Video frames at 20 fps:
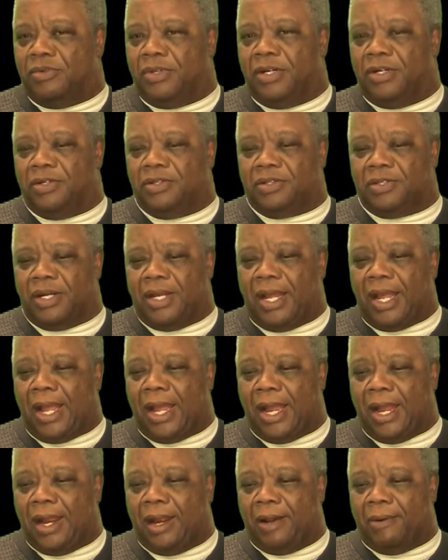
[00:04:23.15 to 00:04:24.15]
There's a
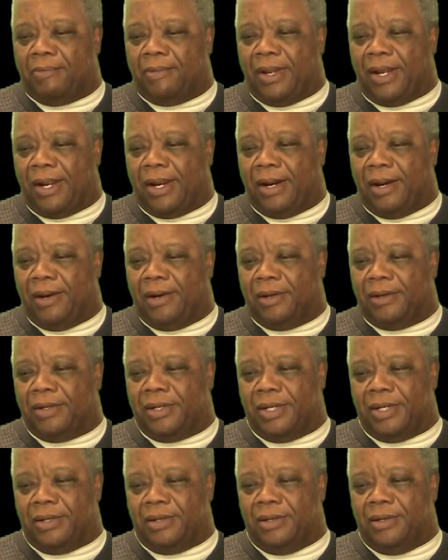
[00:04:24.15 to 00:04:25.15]
higher power
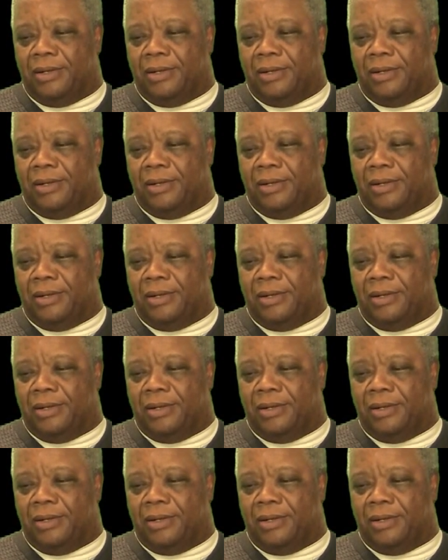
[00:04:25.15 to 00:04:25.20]
that